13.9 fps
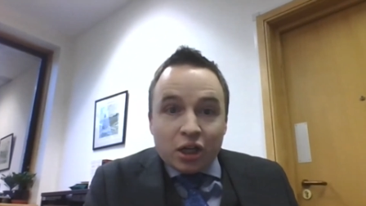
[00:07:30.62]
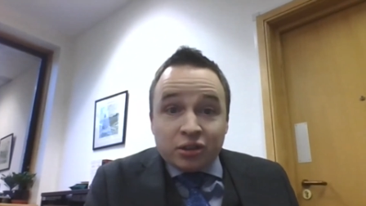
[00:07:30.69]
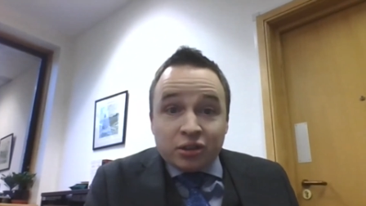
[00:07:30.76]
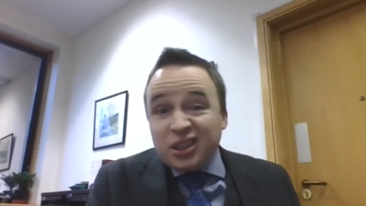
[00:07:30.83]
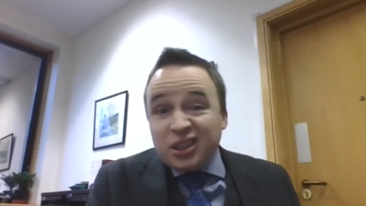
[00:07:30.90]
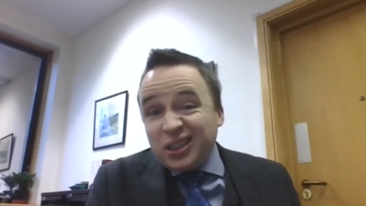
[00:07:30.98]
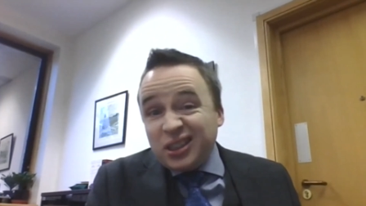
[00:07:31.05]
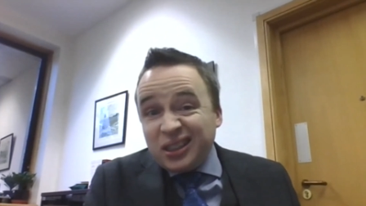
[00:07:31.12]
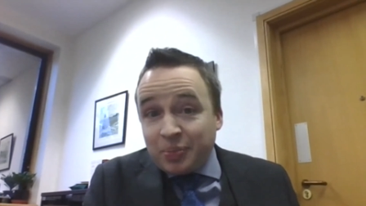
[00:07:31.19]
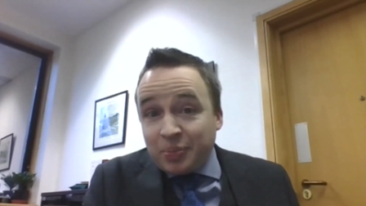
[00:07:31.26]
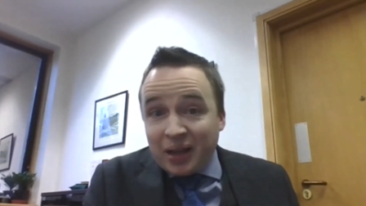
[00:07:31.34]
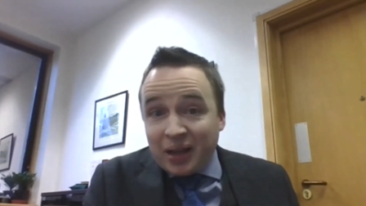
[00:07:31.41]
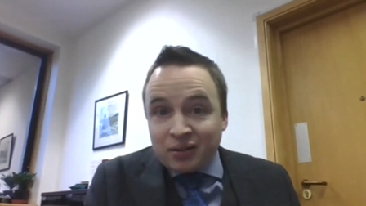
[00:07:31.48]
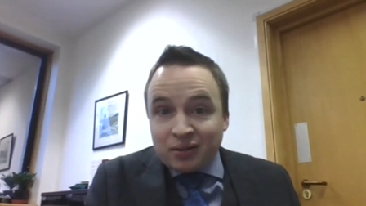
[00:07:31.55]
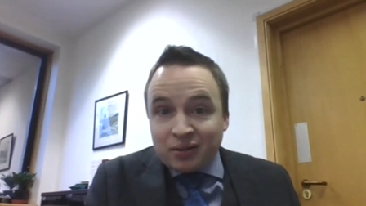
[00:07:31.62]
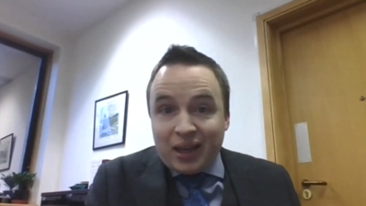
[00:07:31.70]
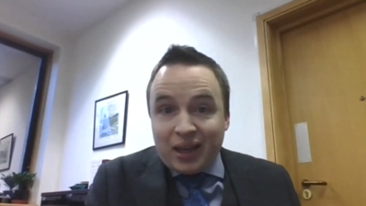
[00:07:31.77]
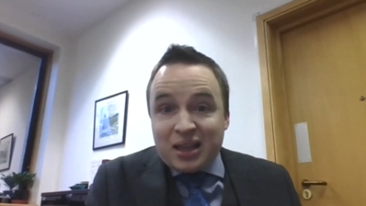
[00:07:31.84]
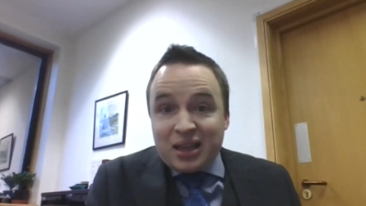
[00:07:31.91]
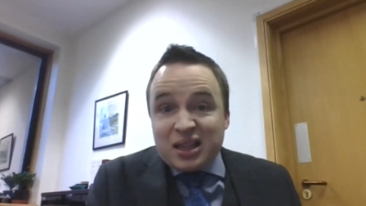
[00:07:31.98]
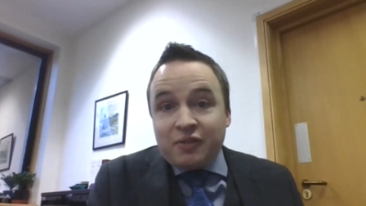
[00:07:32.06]
Judicial independence
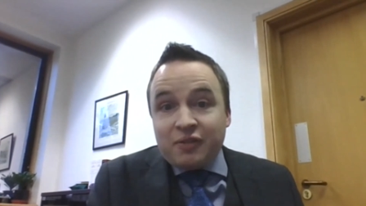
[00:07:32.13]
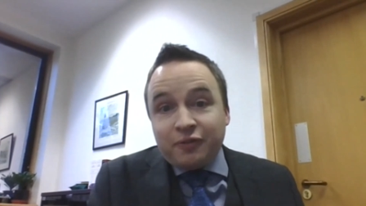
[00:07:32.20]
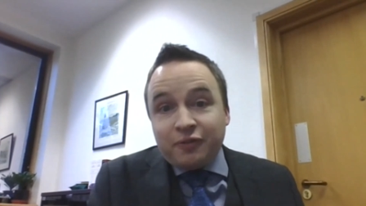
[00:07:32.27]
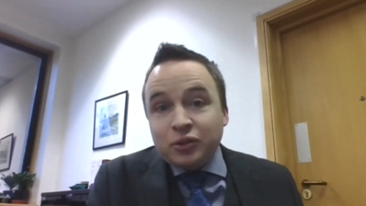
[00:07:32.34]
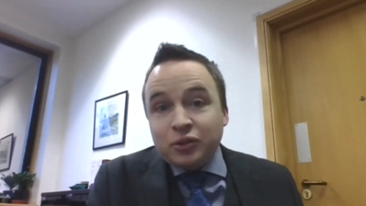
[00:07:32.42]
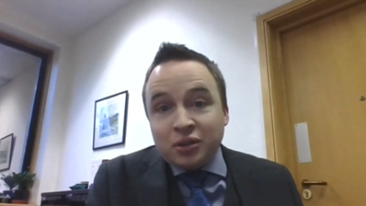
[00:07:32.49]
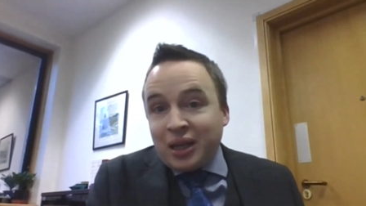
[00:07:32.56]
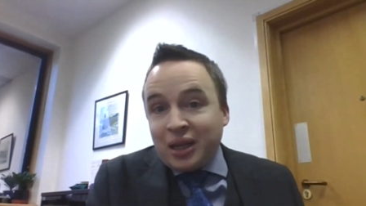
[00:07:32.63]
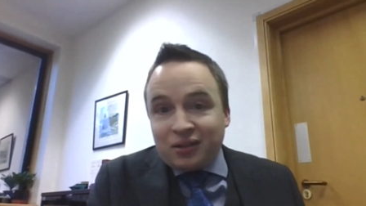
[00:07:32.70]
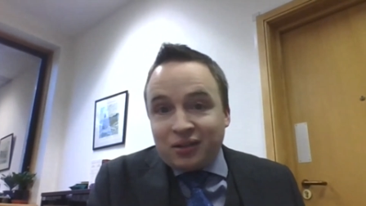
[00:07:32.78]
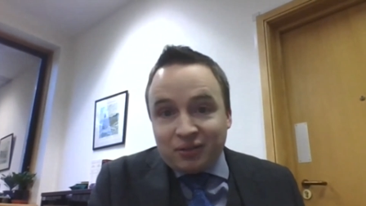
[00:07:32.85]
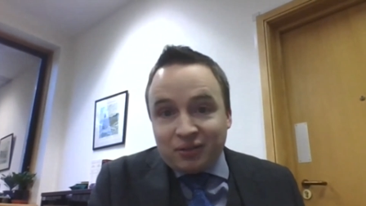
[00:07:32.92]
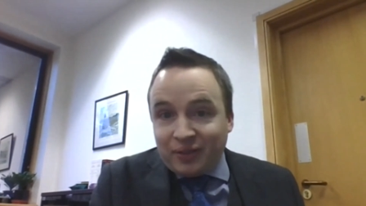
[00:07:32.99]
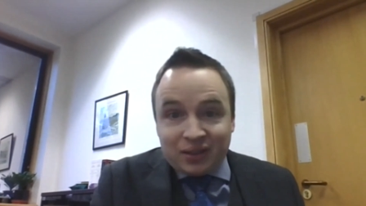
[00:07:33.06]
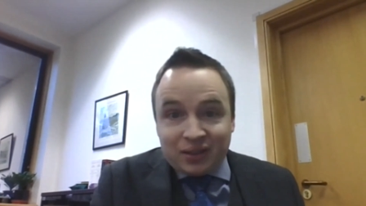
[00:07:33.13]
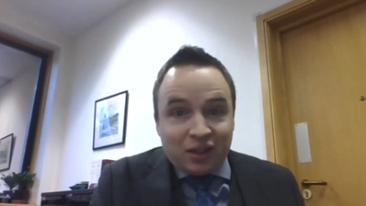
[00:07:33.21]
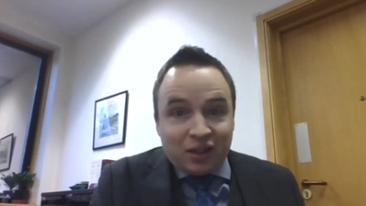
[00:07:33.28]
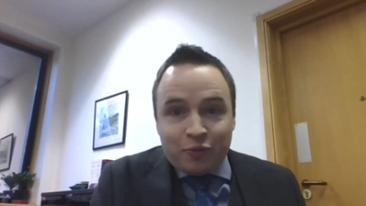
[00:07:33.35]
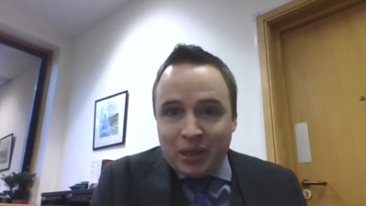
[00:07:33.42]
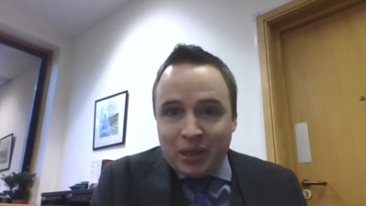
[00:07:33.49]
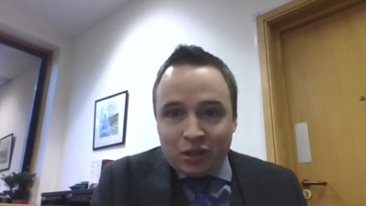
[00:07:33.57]
is a fundamental facet
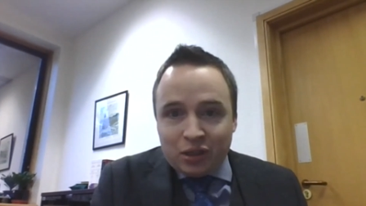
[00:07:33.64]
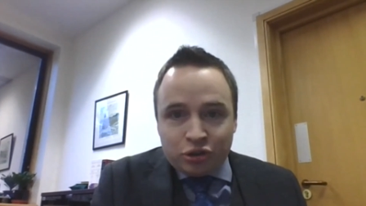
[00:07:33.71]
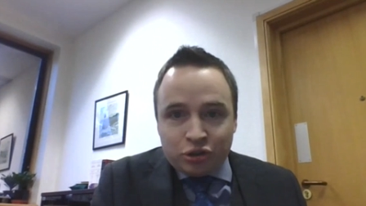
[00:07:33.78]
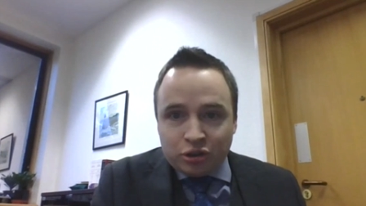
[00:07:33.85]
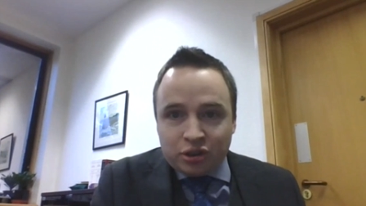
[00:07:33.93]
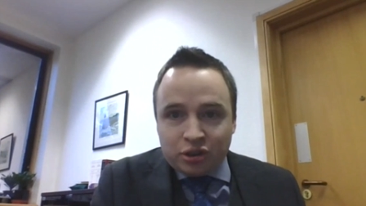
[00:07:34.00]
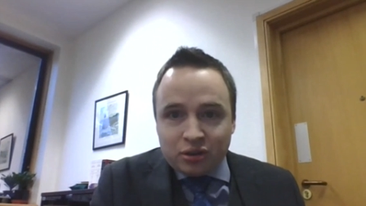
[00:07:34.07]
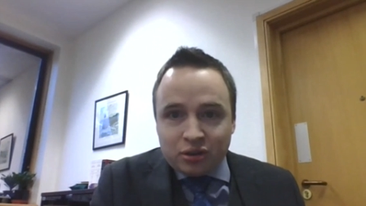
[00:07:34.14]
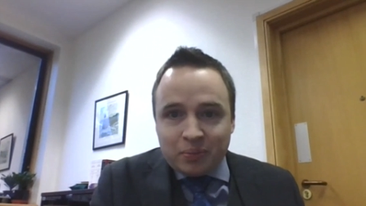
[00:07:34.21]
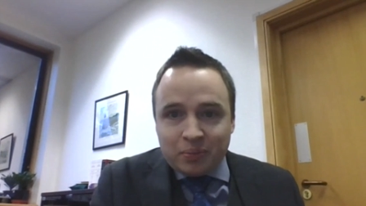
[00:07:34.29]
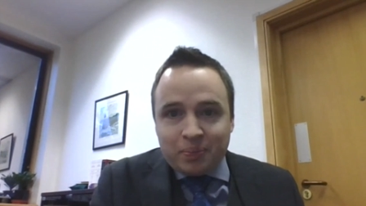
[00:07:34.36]
of being a judge.